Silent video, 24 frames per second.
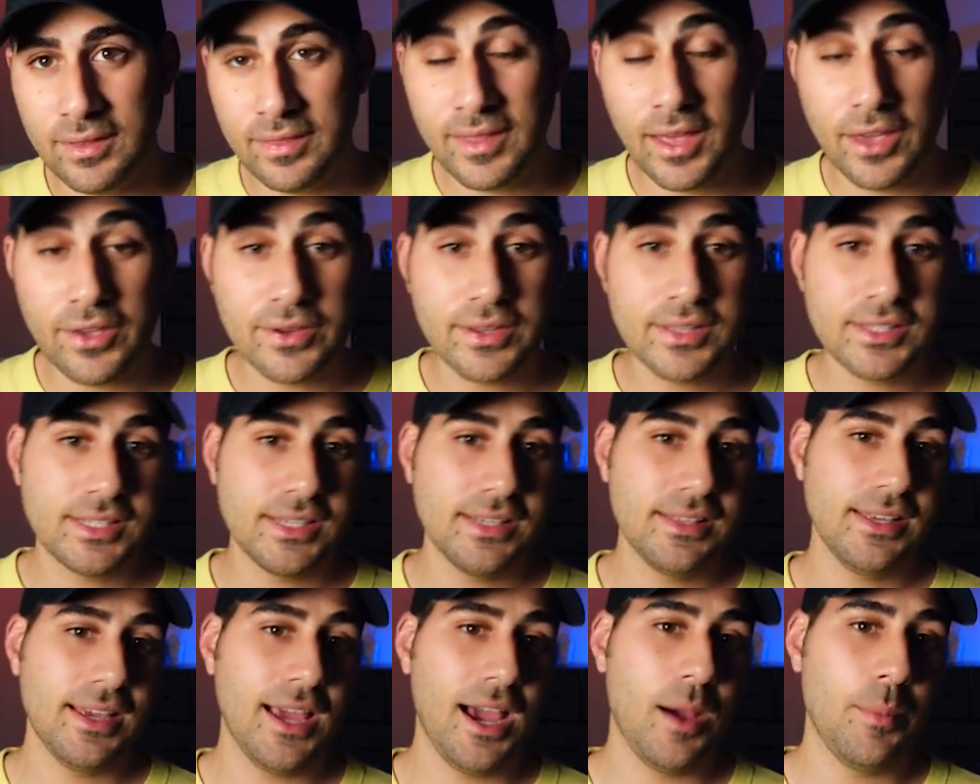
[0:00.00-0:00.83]
Now you can
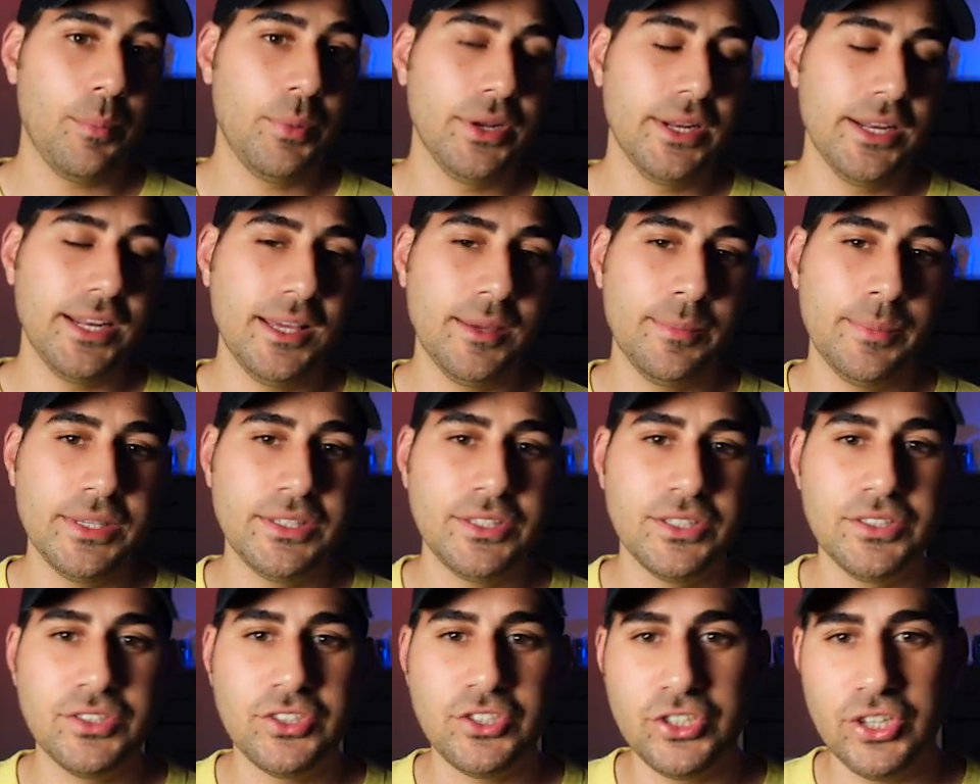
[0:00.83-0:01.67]
see the outputted
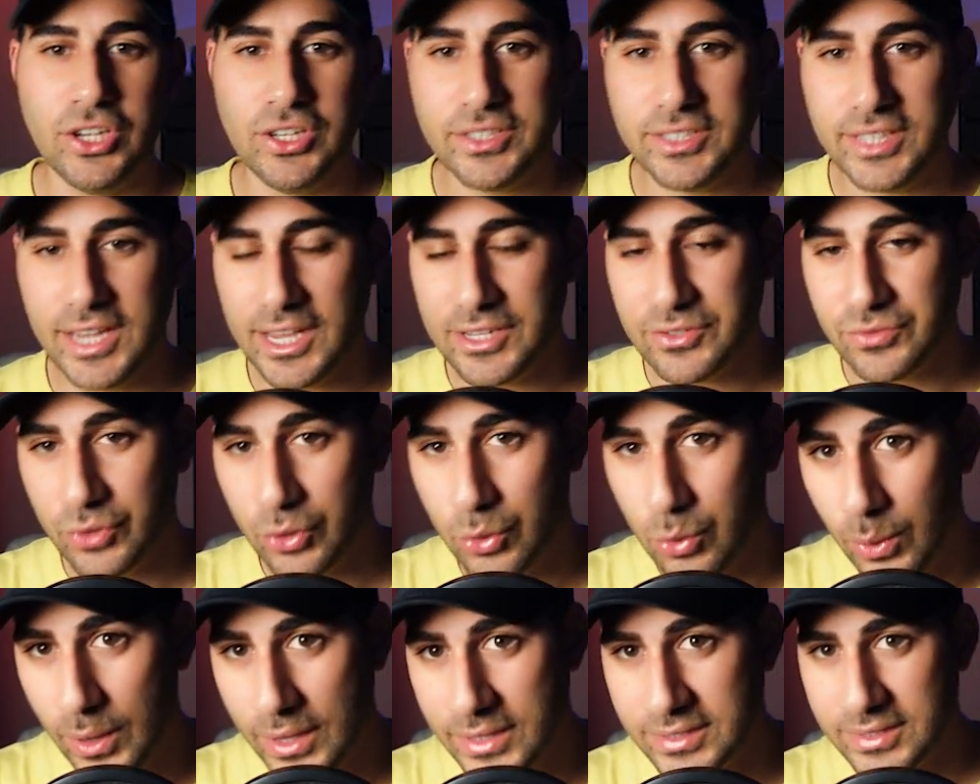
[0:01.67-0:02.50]
images just as
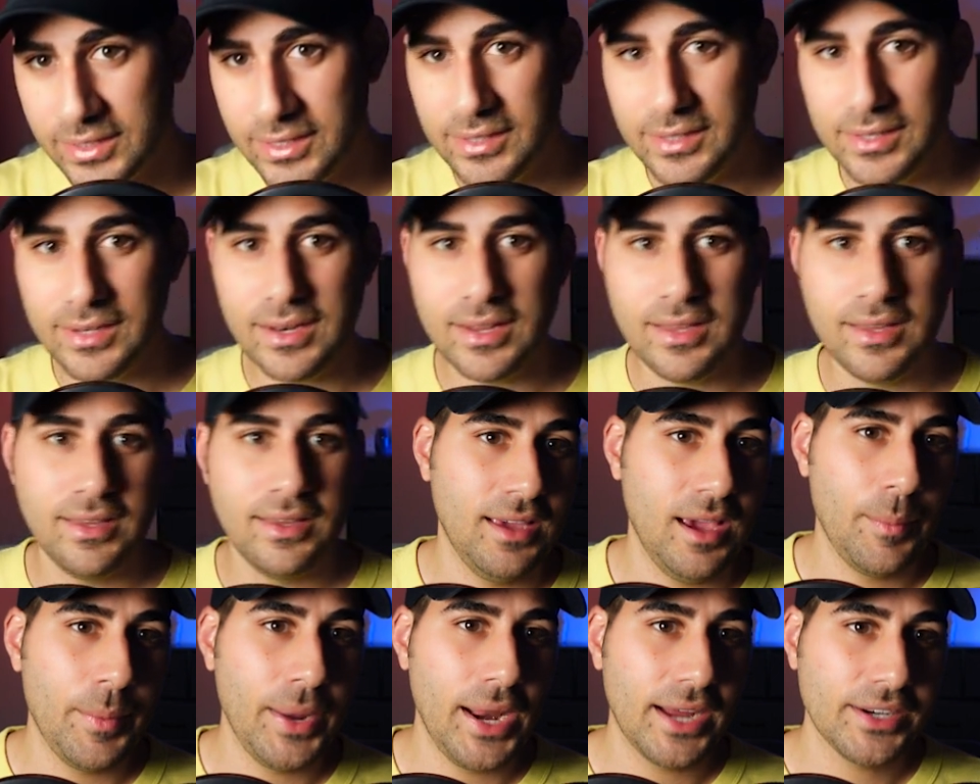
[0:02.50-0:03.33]
requested.
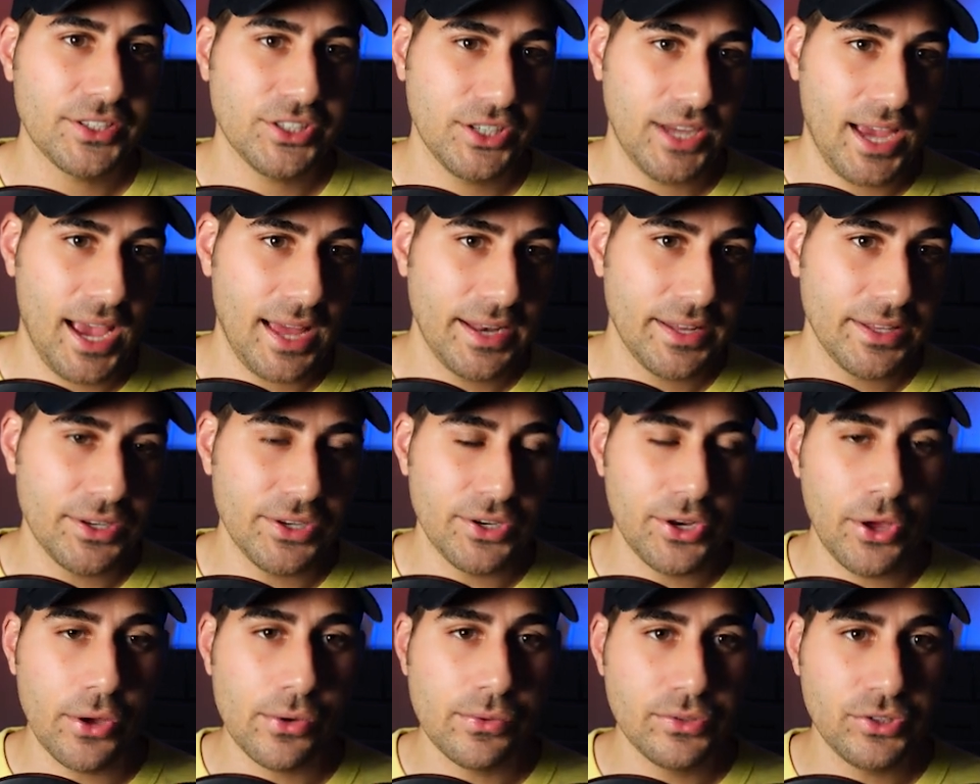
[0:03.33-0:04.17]
I'm gonna actually add
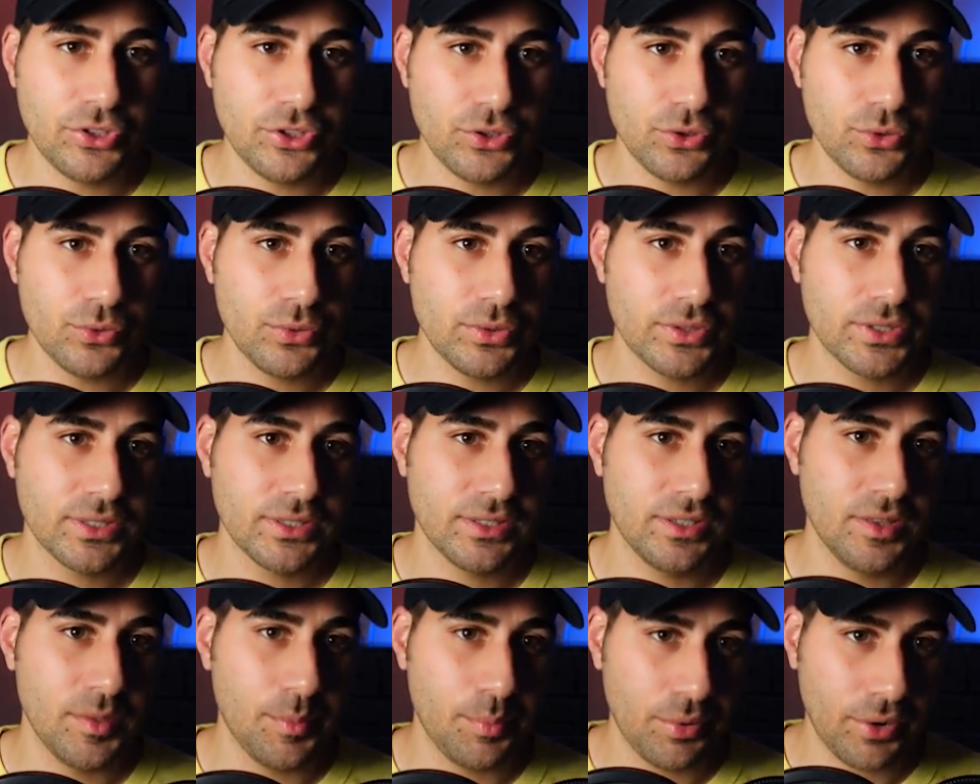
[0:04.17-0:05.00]
in no
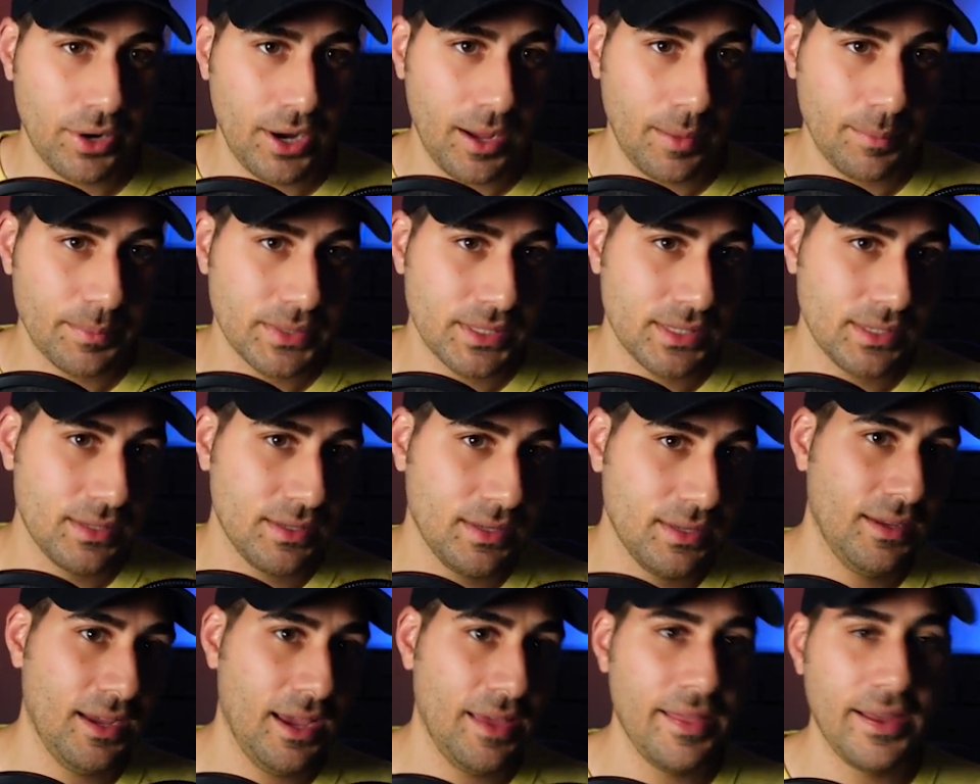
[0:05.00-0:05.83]
juice to the prompt,
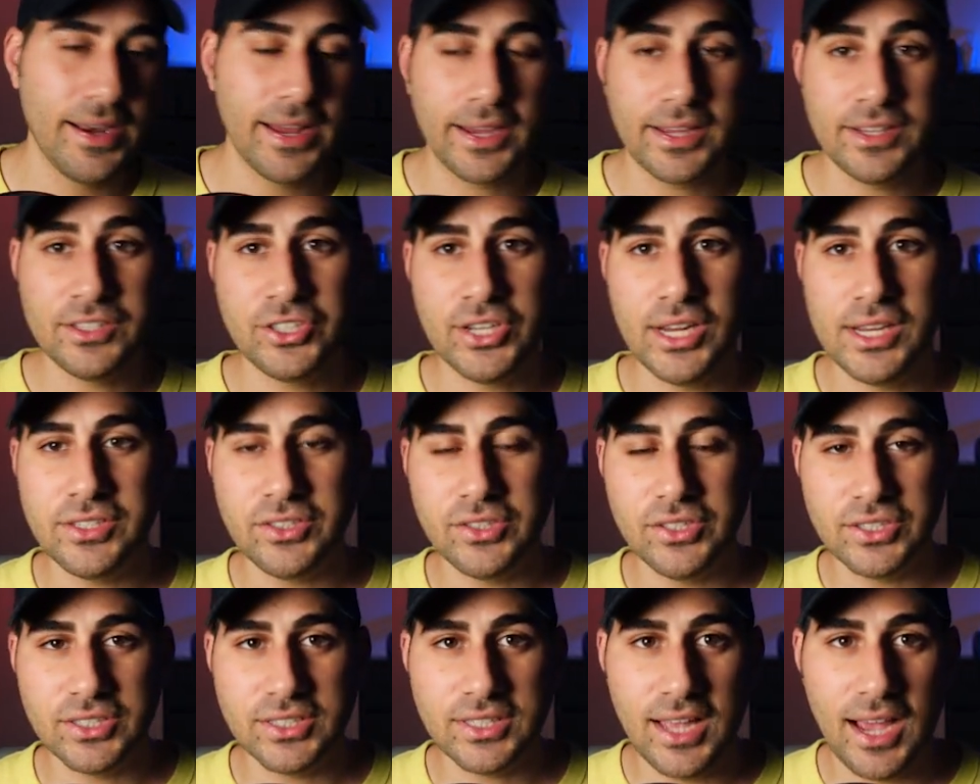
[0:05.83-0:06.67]
and then I can change
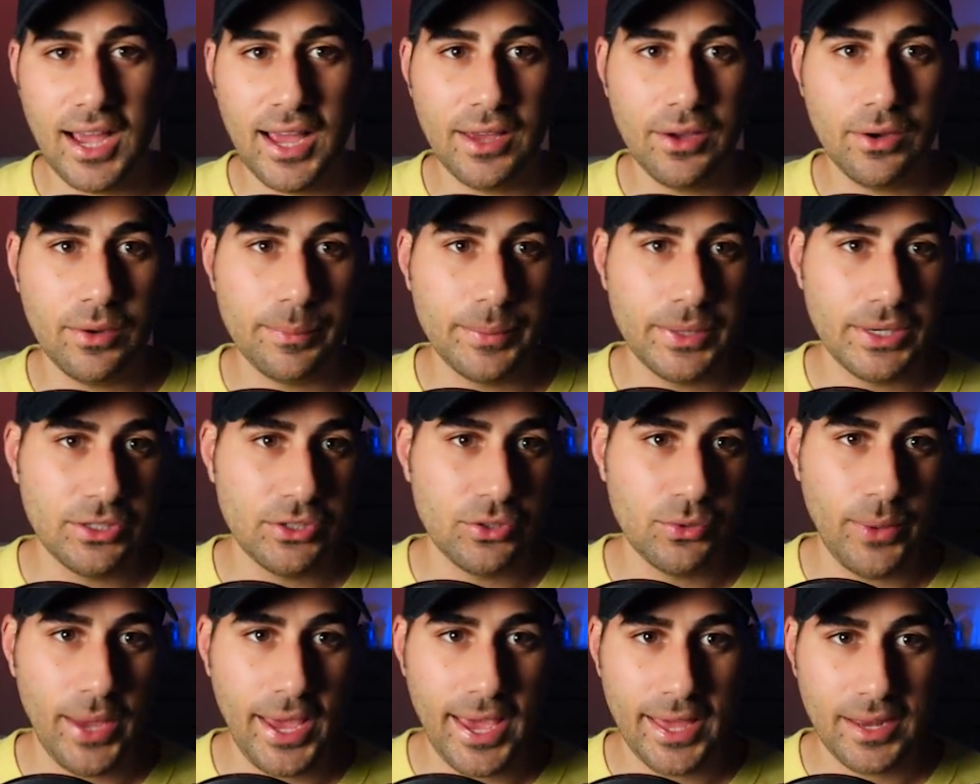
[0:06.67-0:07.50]
the style. I'm gonna
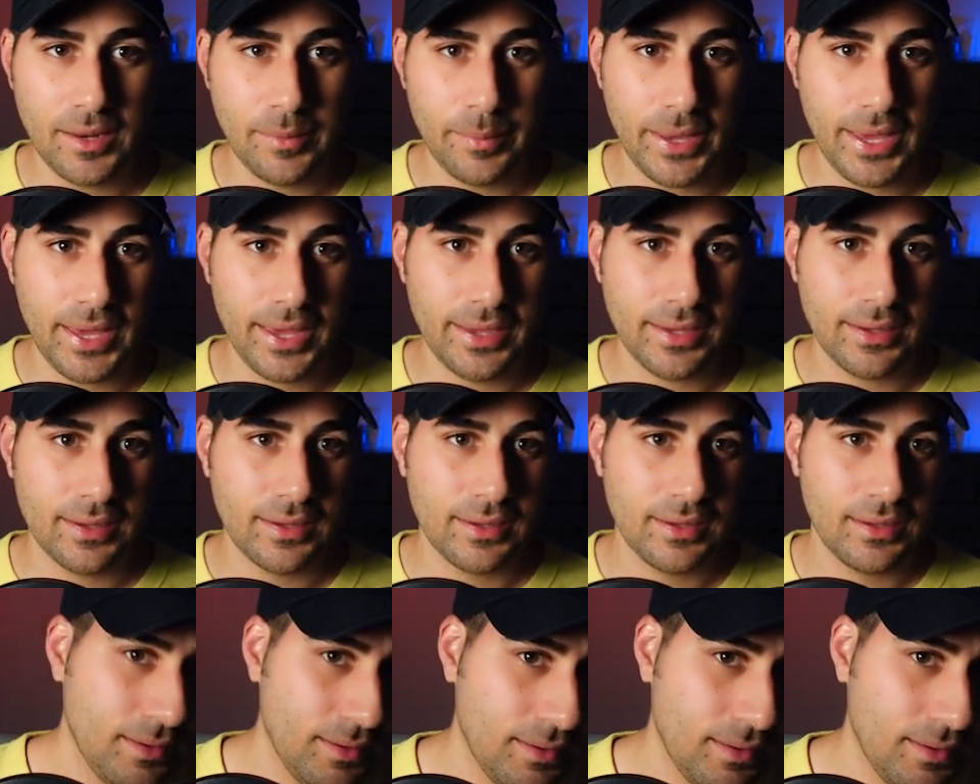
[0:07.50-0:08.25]
do anime.